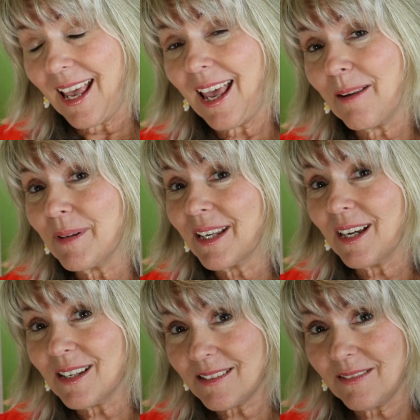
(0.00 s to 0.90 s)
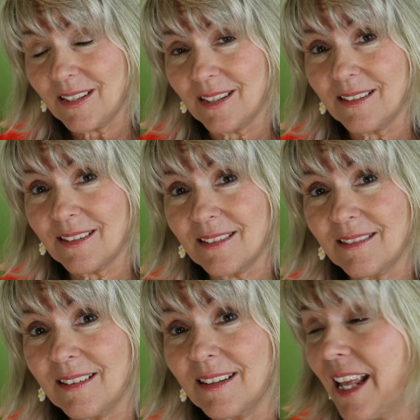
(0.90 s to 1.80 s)
And because of this,
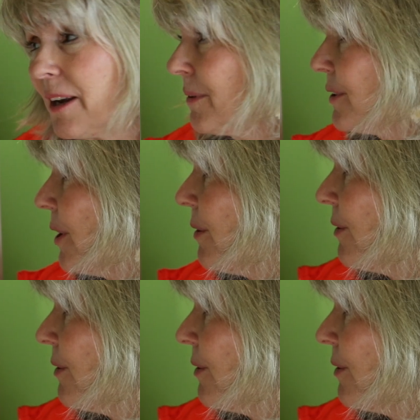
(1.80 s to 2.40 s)
they would no